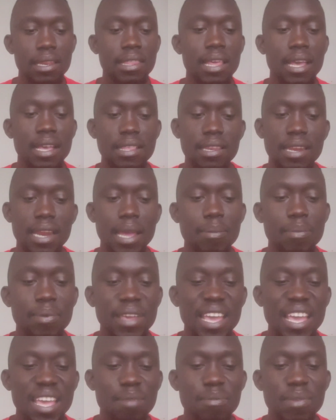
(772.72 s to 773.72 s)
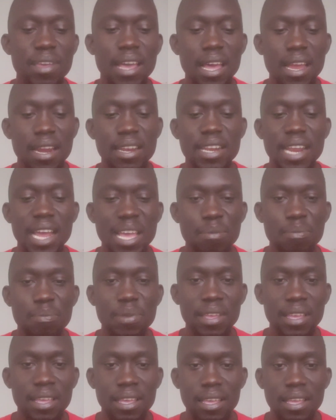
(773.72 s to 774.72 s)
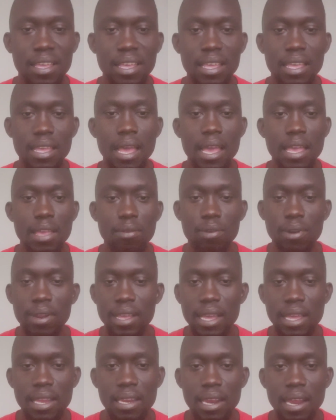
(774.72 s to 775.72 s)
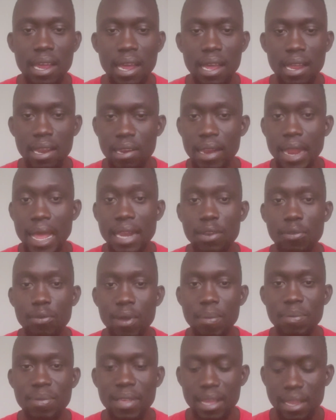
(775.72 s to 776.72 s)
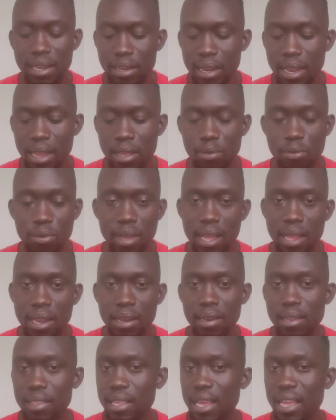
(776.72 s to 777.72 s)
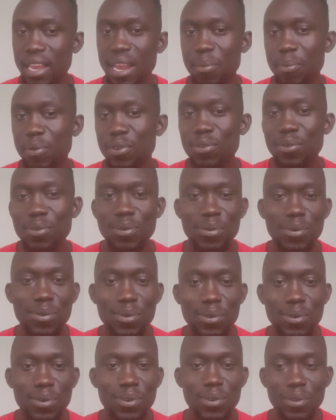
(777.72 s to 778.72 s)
Just type KBR typing. You'll get that website. You can sign up with Google.